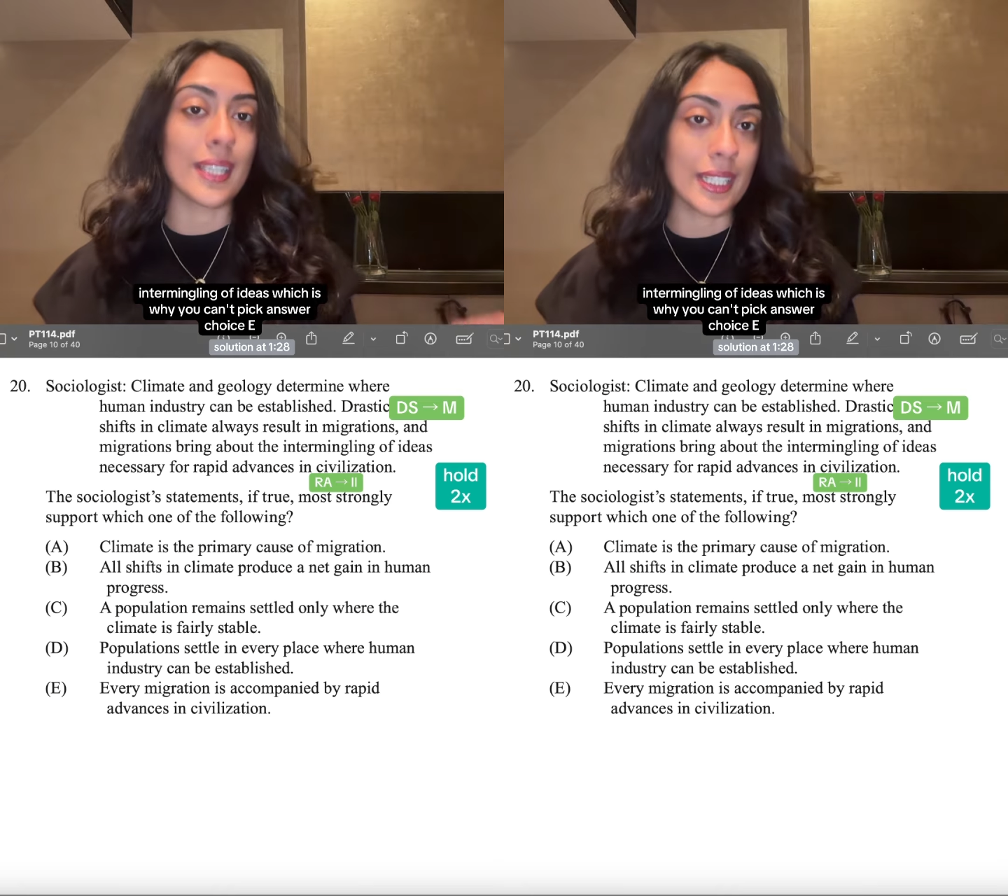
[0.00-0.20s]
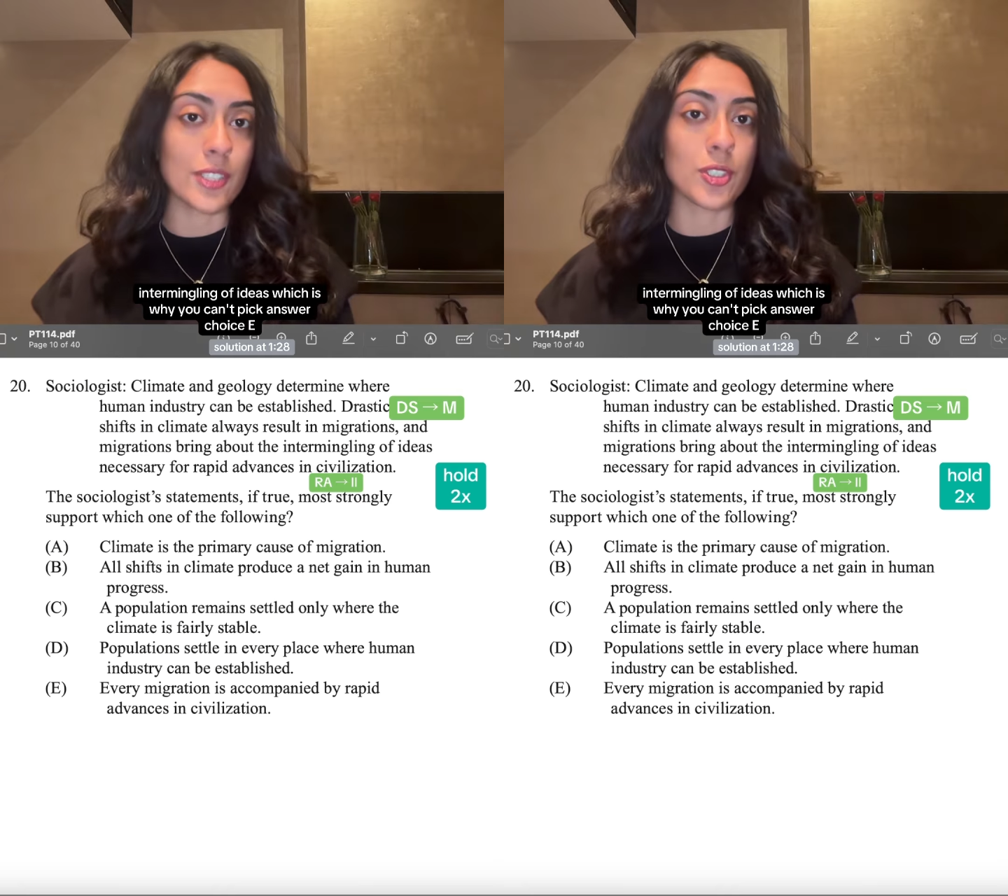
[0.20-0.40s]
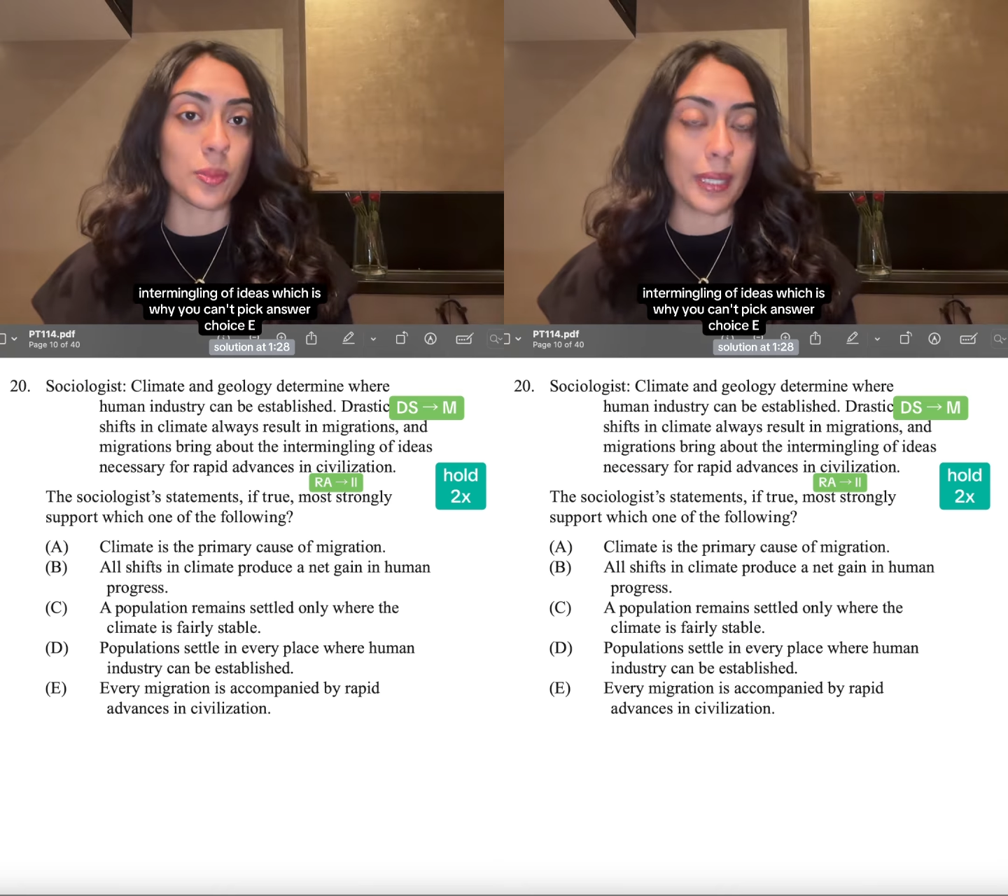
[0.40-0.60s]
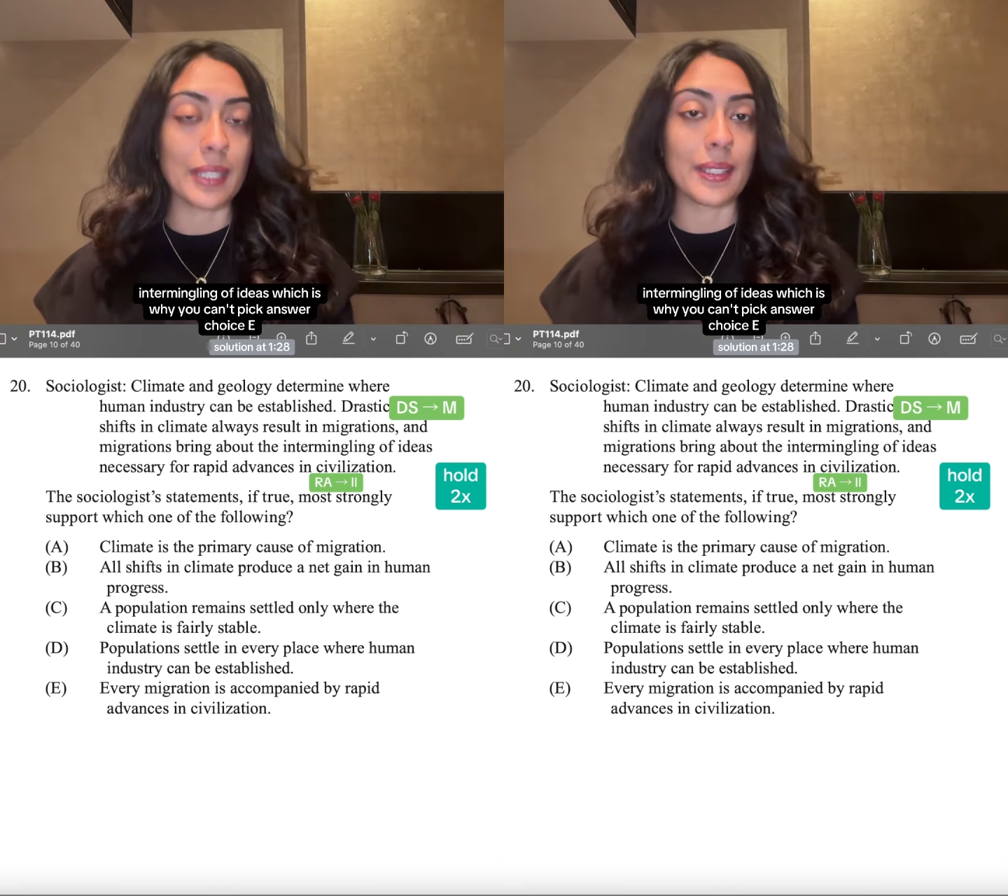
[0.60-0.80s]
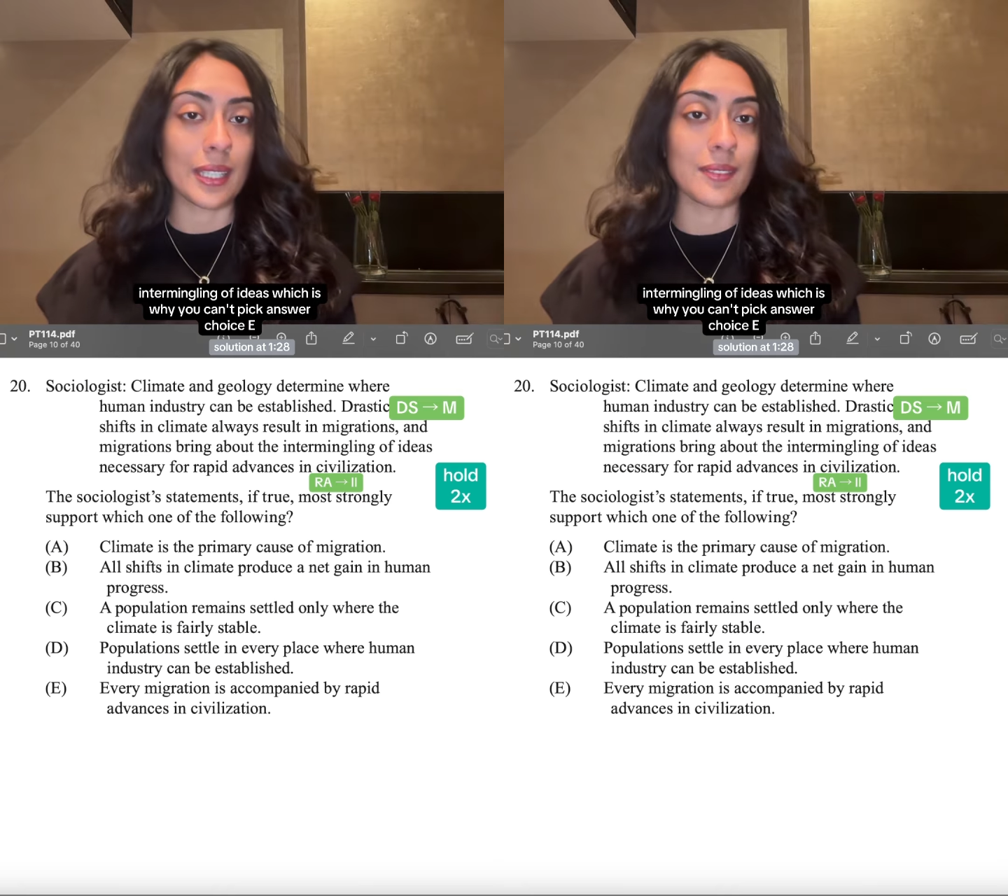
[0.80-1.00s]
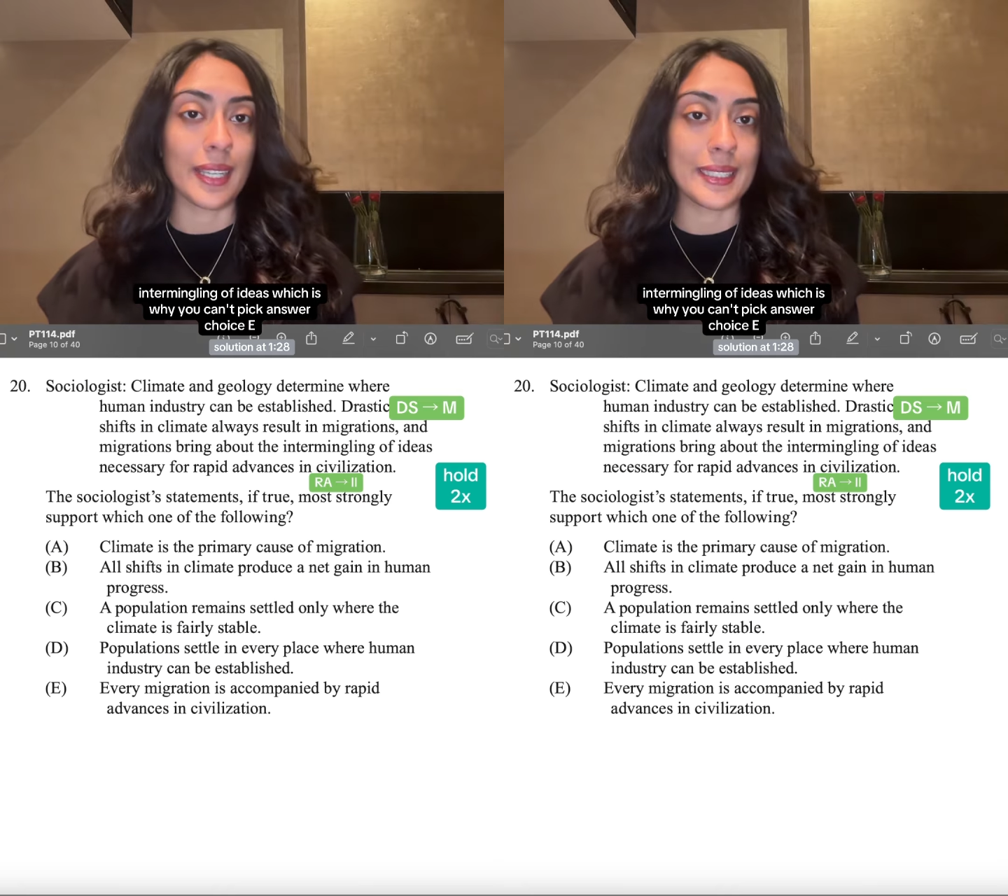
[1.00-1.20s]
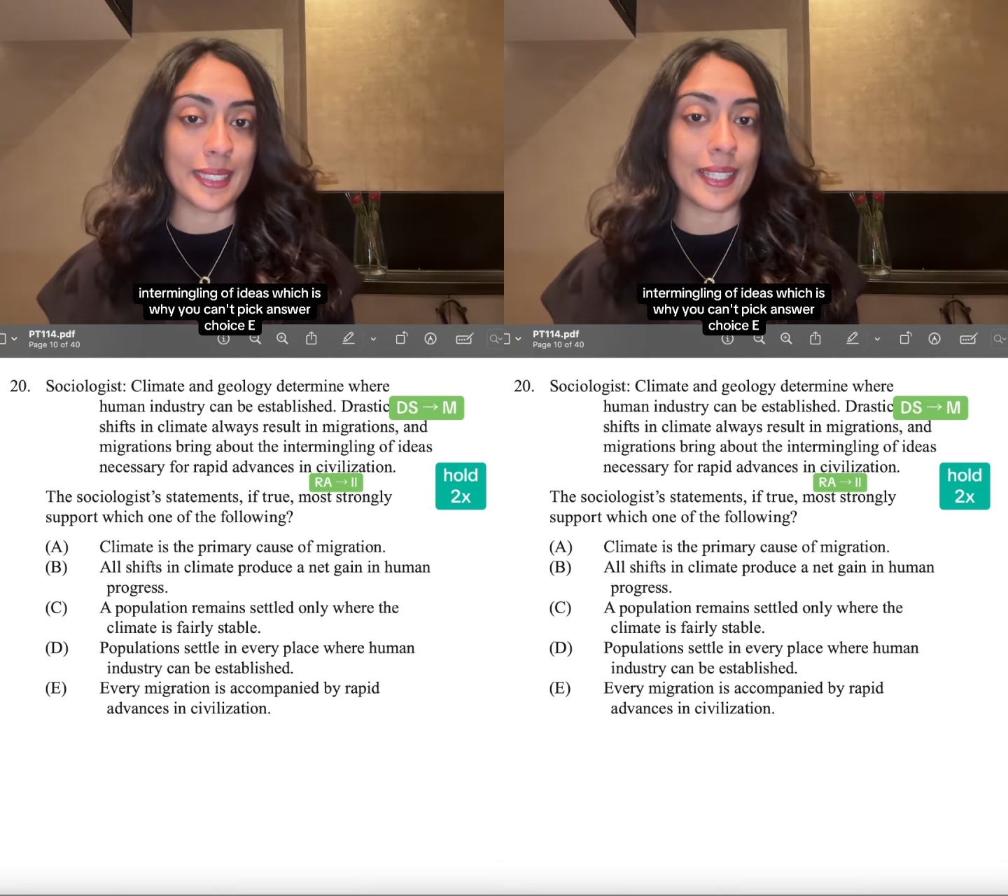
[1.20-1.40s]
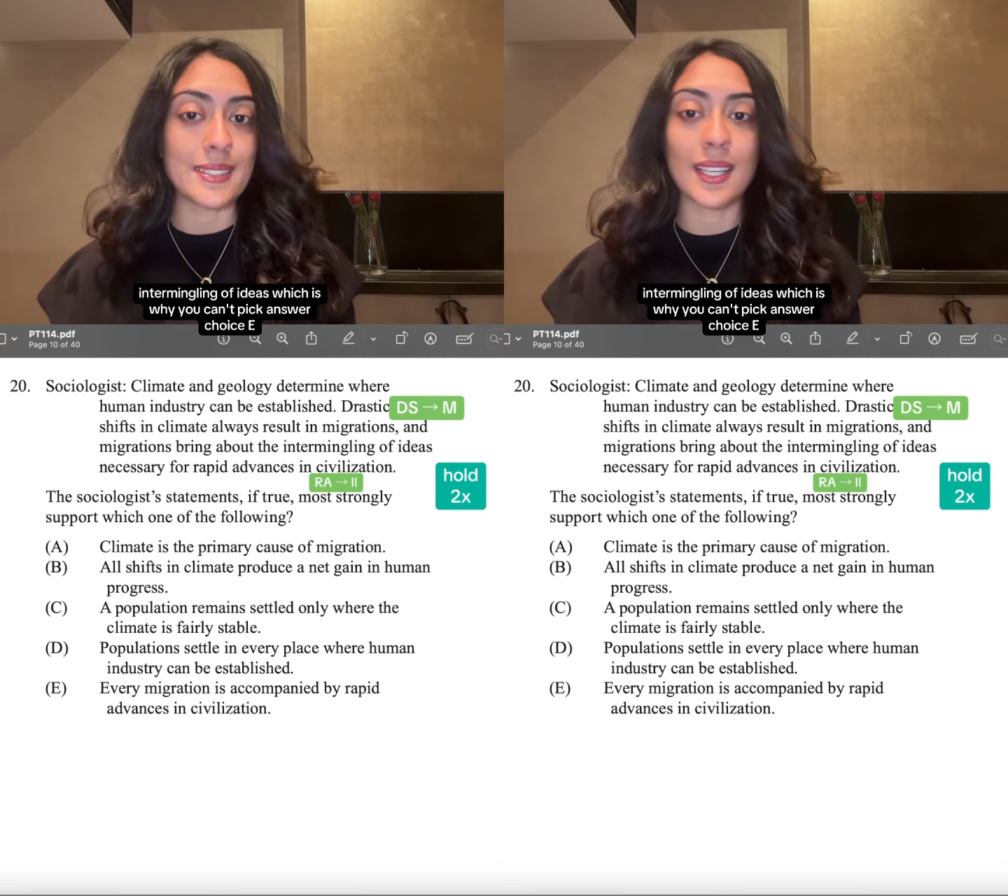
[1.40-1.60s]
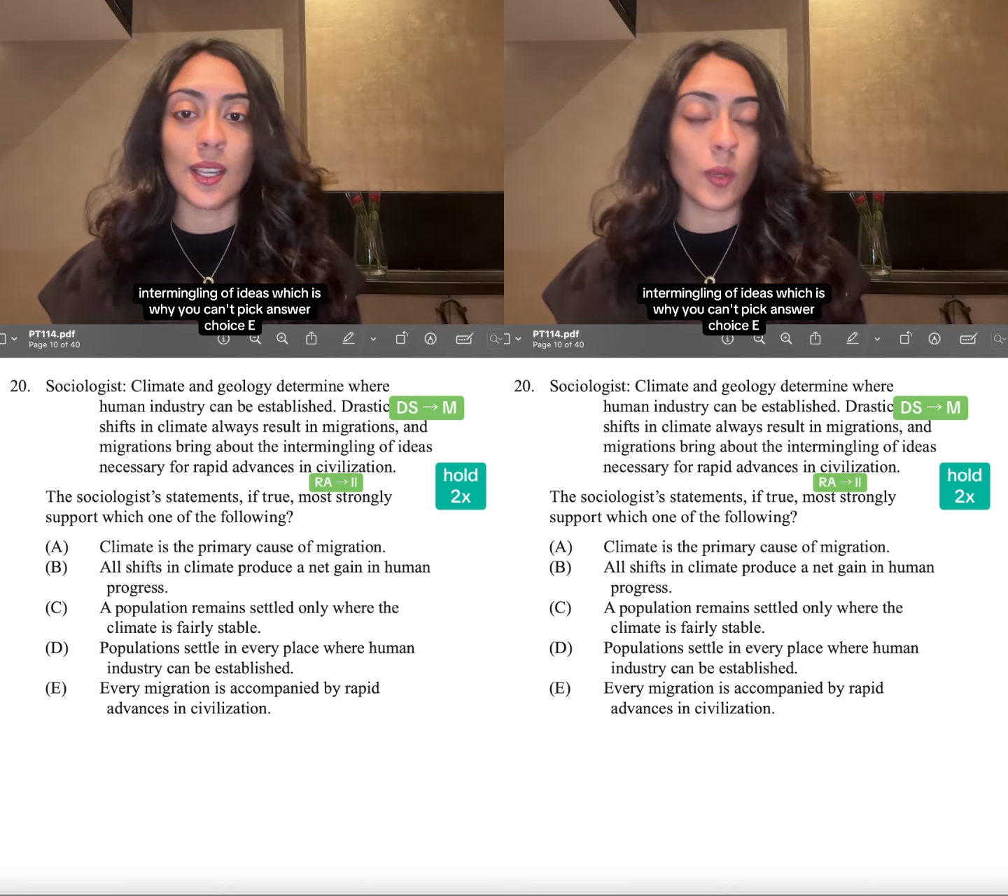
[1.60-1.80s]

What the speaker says: intermingling of ideas,